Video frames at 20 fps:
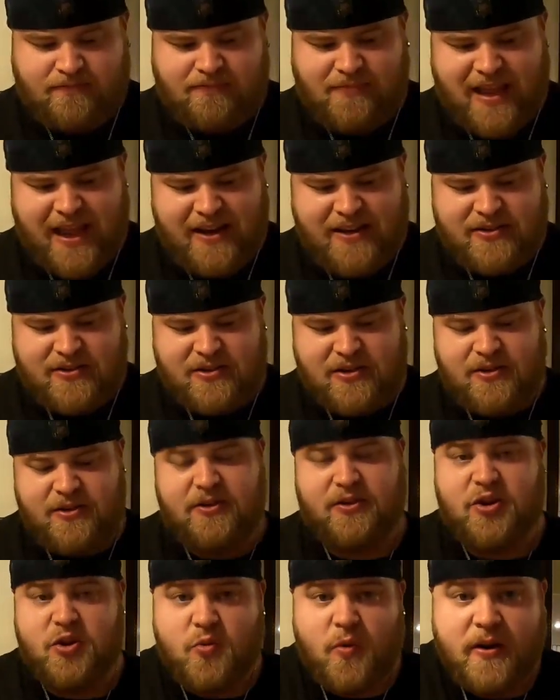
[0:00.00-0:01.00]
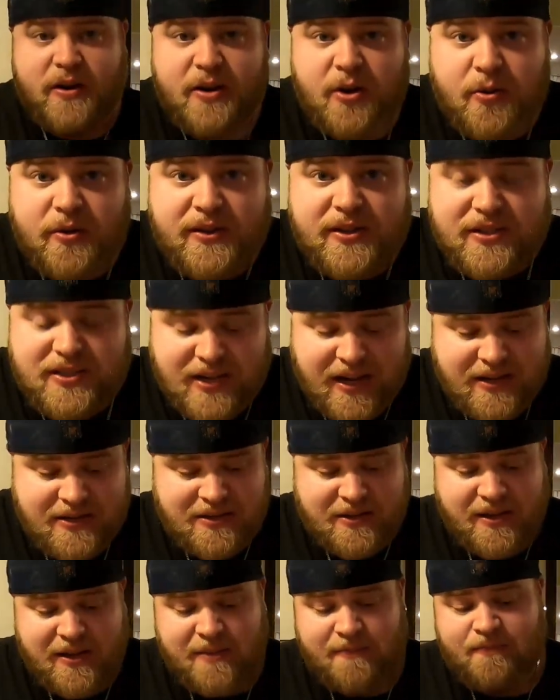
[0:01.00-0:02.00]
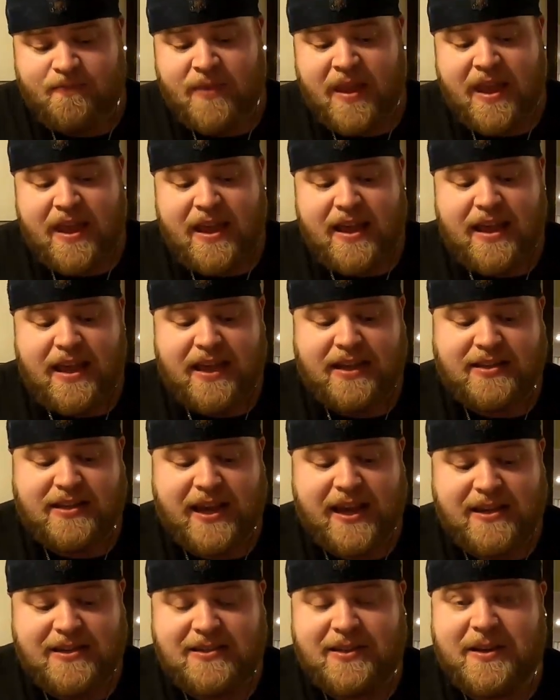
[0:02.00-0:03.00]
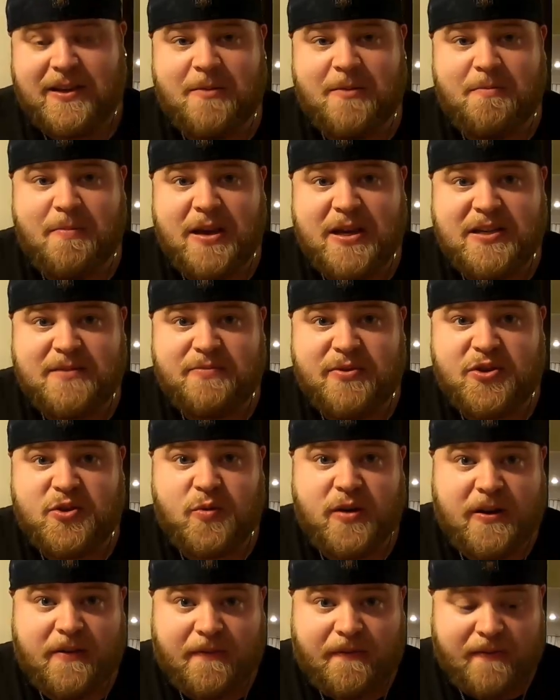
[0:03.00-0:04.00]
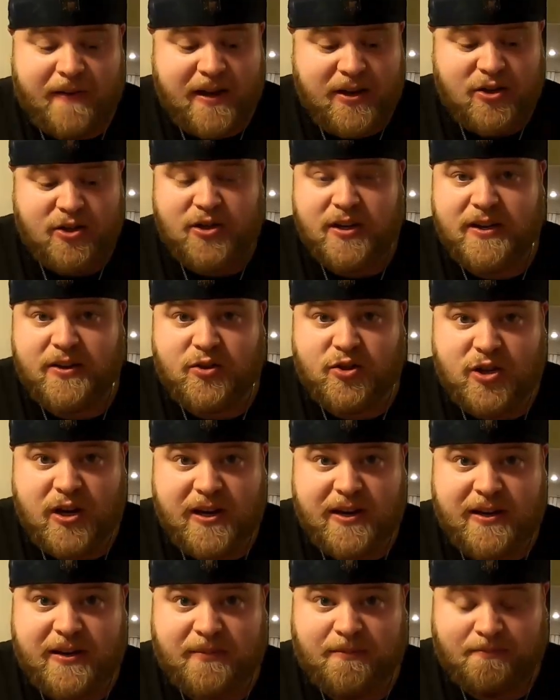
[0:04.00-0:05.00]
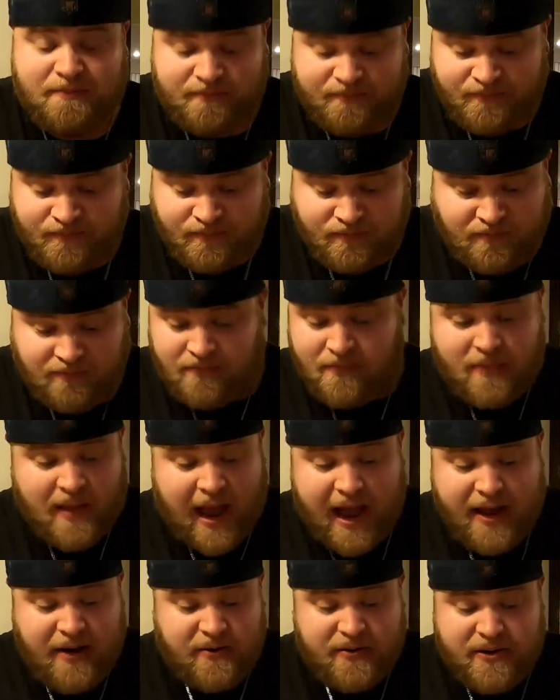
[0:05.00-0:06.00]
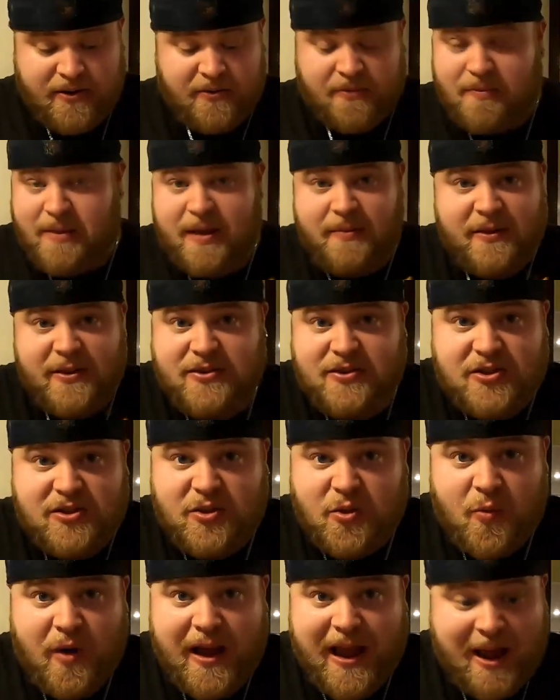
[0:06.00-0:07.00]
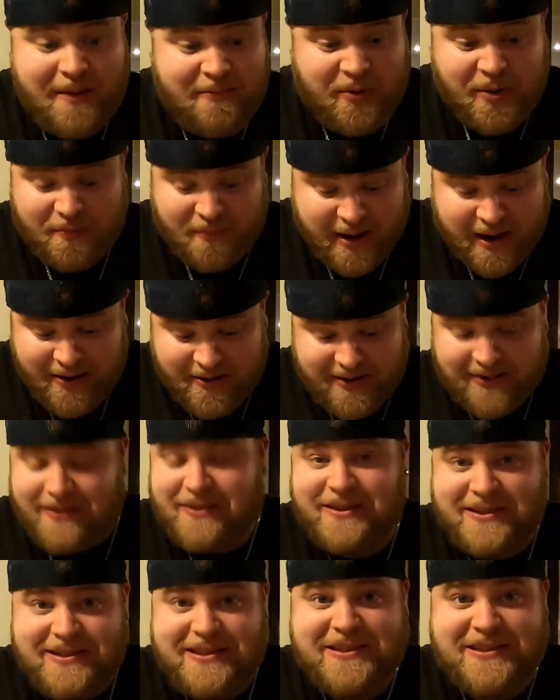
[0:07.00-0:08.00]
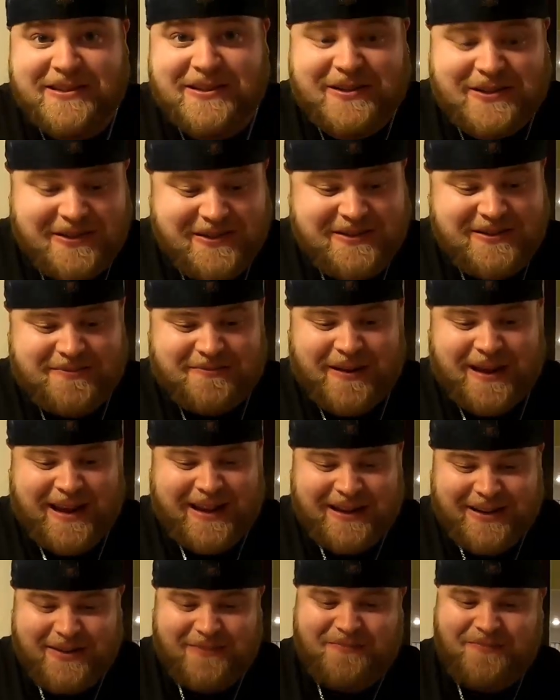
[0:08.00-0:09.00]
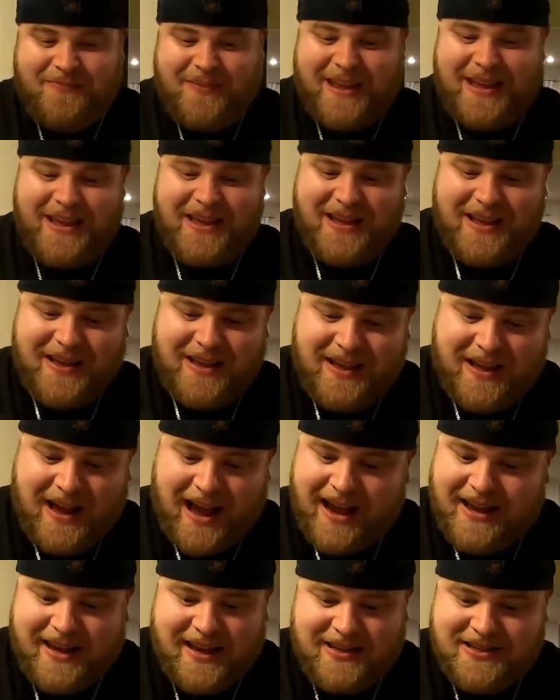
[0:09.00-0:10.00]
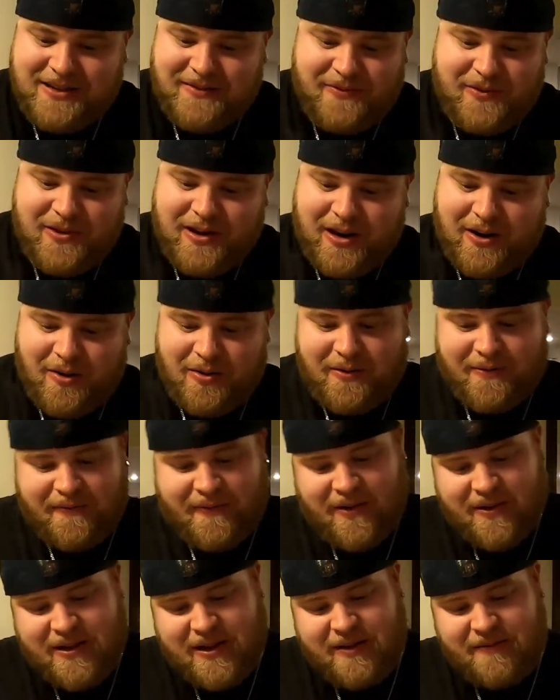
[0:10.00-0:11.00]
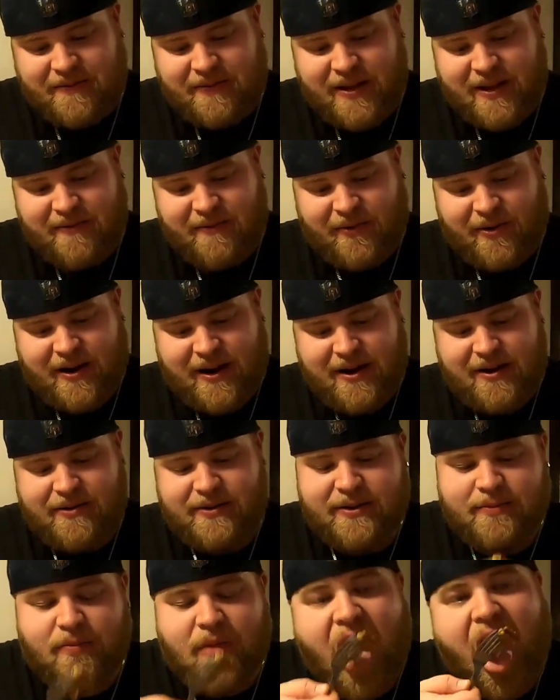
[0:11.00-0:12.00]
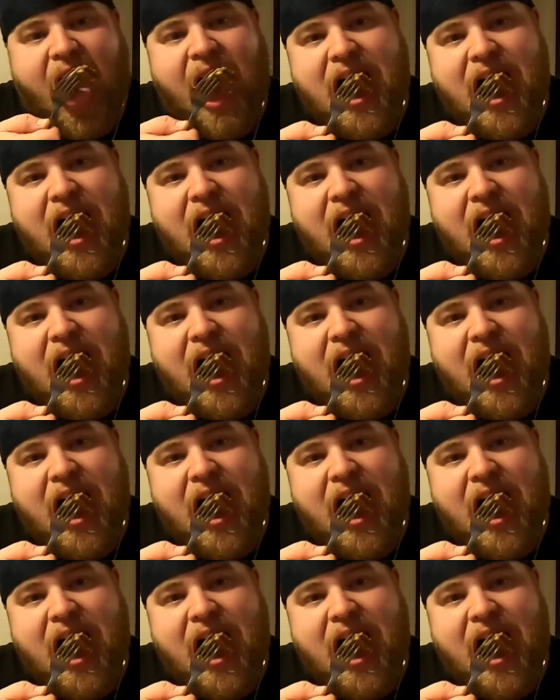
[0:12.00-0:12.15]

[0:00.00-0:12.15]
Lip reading: That is good. You want to know what this tastes like? It tastes mix between fish and chicken. I don't know. Maybe it's just the way I prepared it. This is good, man. I guess if you get all the funky flavor out and...